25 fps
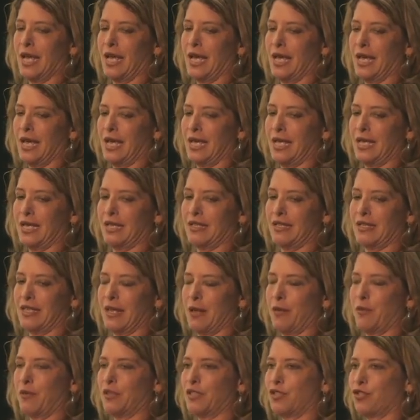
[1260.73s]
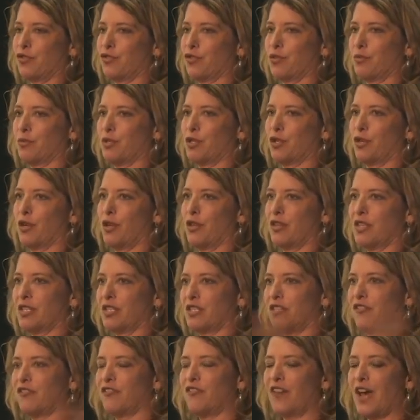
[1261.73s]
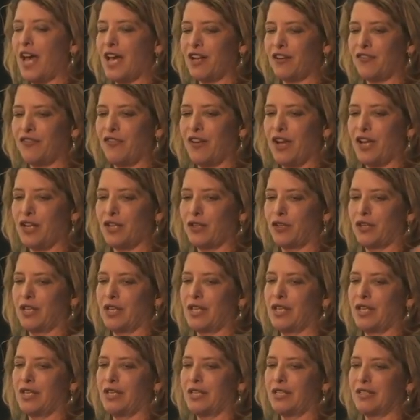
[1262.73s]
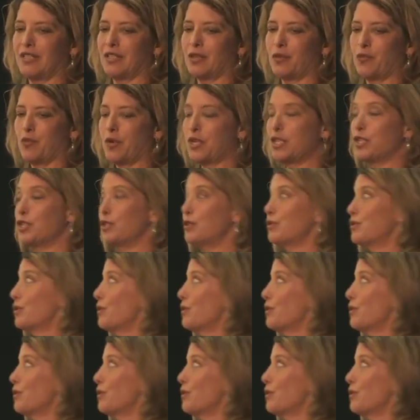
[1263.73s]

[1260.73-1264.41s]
And they distributed all these fat fighter kits. That what you